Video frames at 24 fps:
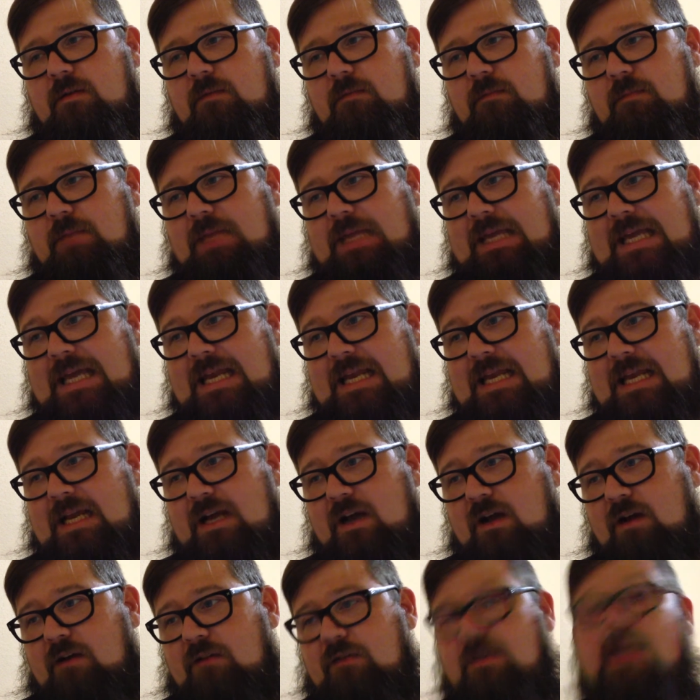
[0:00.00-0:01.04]
beginning
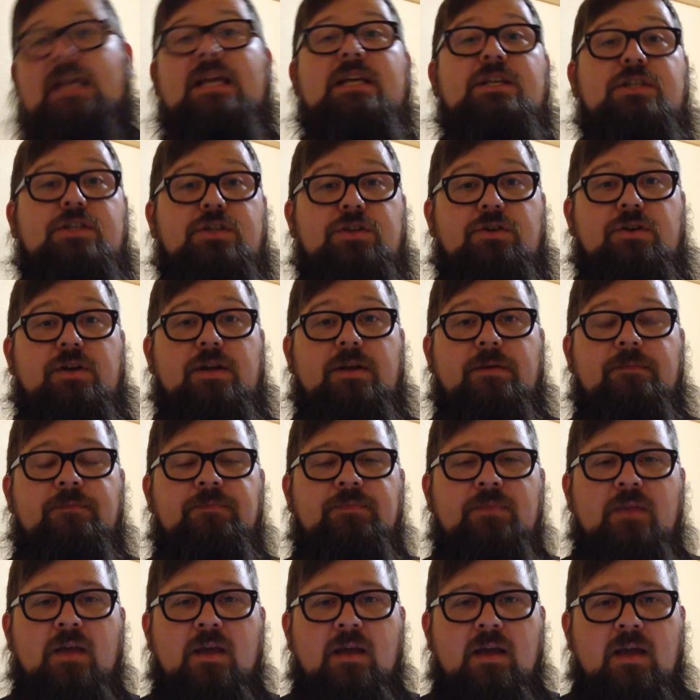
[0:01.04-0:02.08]
of history.
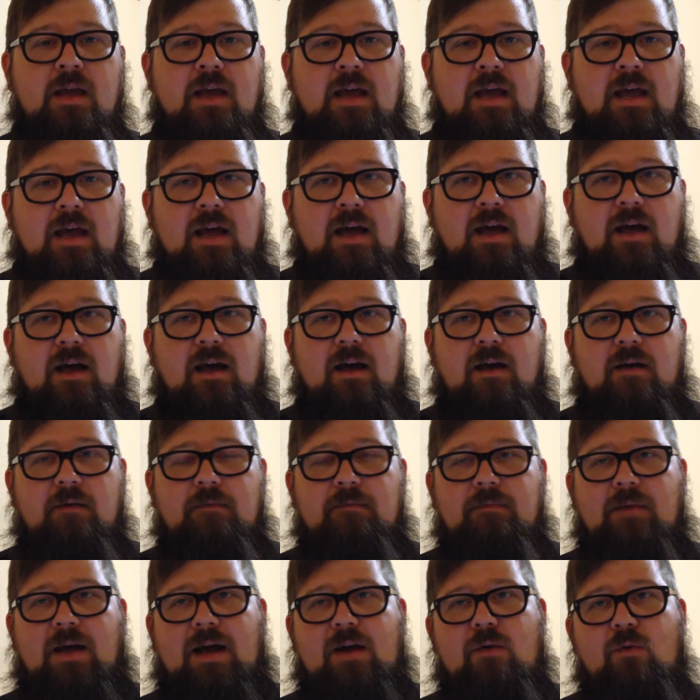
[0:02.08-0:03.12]

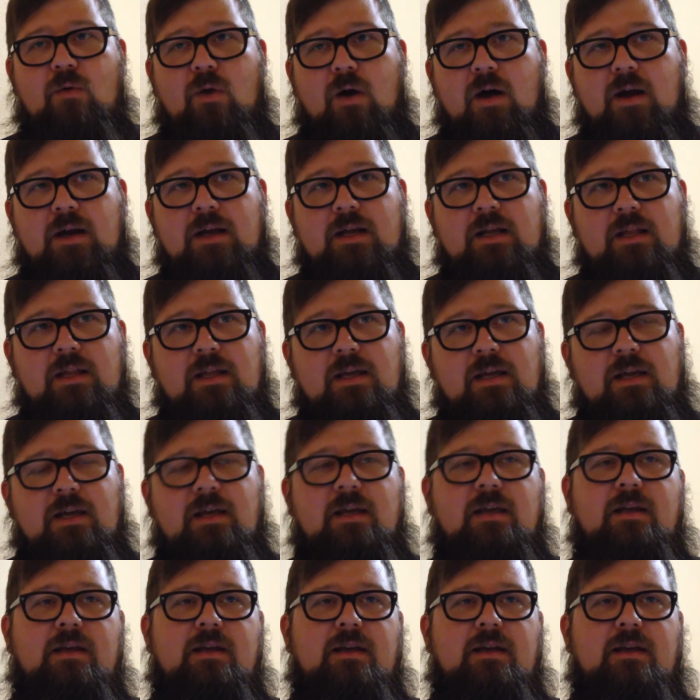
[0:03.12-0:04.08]
Ironically,